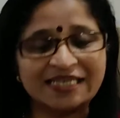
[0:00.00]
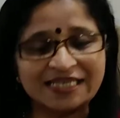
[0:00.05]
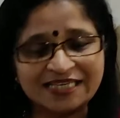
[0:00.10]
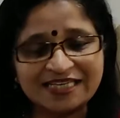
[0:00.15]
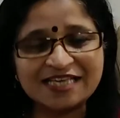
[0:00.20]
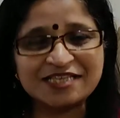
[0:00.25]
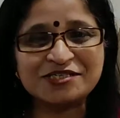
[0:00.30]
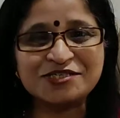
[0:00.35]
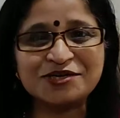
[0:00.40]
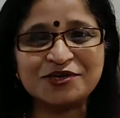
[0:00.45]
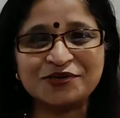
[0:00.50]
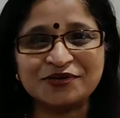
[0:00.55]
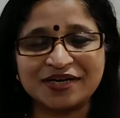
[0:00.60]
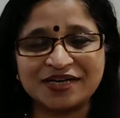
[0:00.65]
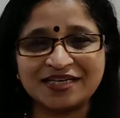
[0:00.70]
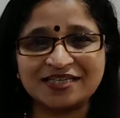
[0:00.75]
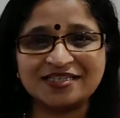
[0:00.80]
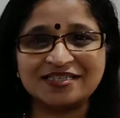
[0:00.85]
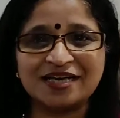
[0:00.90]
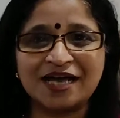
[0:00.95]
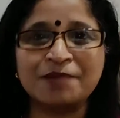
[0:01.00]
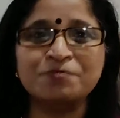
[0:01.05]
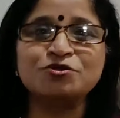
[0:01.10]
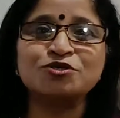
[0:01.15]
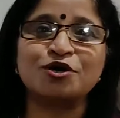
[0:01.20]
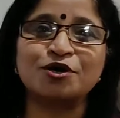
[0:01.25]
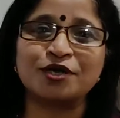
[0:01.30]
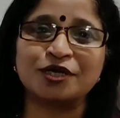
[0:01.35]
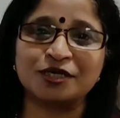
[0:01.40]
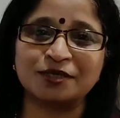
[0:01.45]
Yes, you're right, I'm
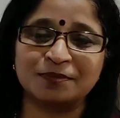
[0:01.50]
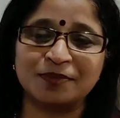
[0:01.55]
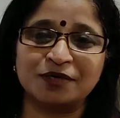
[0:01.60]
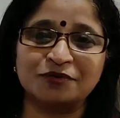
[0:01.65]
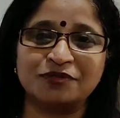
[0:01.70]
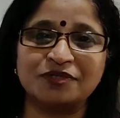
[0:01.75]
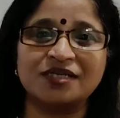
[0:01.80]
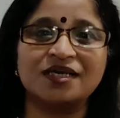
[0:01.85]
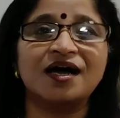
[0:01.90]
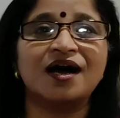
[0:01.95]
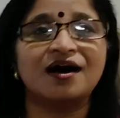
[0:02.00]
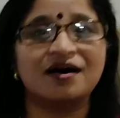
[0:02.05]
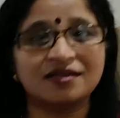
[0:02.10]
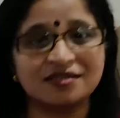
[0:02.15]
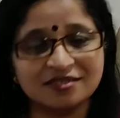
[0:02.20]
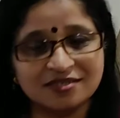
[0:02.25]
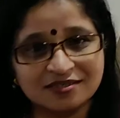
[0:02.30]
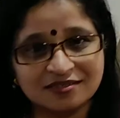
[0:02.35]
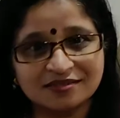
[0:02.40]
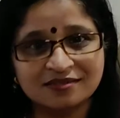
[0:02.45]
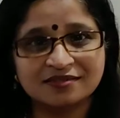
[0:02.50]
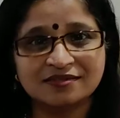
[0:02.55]
talking about the heart.